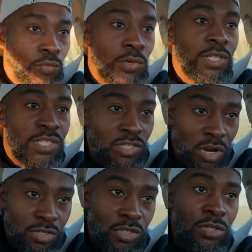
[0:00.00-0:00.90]
Really
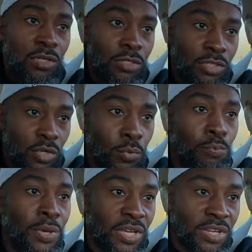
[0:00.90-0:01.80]
start to
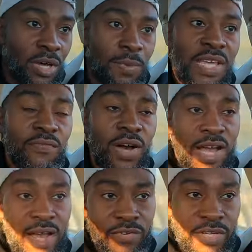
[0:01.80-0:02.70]
pick it up if
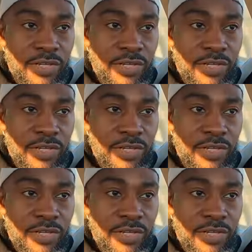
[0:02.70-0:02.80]
I have the